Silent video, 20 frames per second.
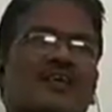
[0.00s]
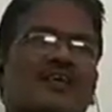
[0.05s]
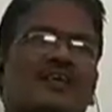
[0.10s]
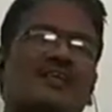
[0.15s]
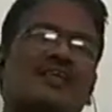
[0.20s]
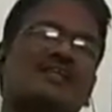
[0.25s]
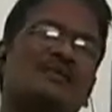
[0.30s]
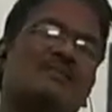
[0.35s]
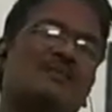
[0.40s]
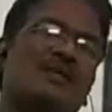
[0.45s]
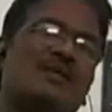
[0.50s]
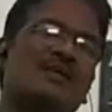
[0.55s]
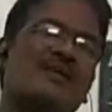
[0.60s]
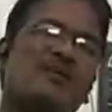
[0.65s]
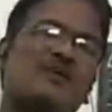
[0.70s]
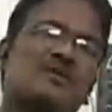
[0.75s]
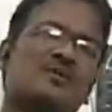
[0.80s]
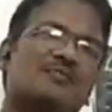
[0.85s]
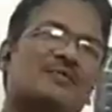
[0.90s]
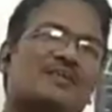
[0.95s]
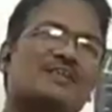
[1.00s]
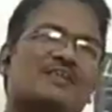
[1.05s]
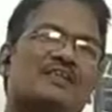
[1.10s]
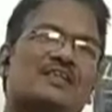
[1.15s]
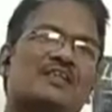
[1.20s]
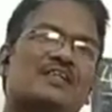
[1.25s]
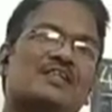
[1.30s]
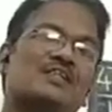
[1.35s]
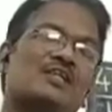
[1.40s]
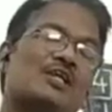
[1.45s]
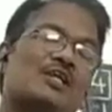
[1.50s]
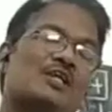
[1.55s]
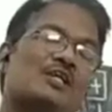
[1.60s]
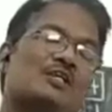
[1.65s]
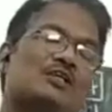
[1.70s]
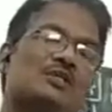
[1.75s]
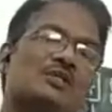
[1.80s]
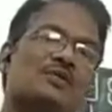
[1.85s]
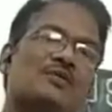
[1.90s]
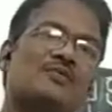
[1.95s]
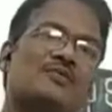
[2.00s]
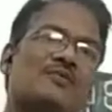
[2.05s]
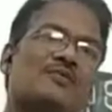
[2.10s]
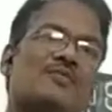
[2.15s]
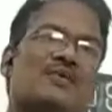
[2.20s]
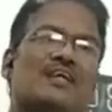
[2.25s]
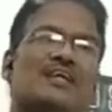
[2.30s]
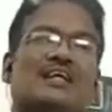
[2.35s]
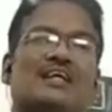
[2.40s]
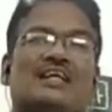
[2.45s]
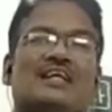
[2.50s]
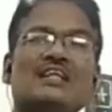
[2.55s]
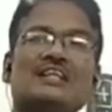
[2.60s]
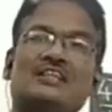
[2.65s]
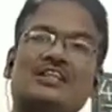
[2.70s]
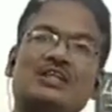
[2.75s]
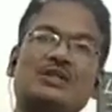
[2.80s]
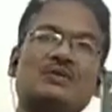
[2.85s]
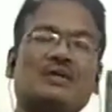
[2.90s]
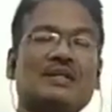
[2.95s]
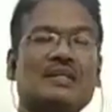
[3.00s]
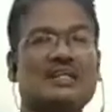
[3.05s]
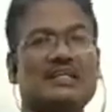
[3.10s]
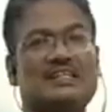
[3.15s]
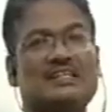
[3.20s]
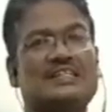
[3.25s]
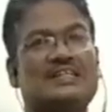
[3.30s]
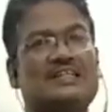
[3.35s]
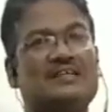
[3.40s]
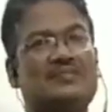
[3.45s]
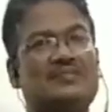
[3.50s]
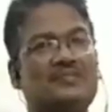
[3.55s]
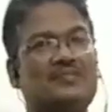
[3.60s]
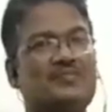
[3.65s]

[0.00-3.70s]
This figure of speech is also very easy to understand.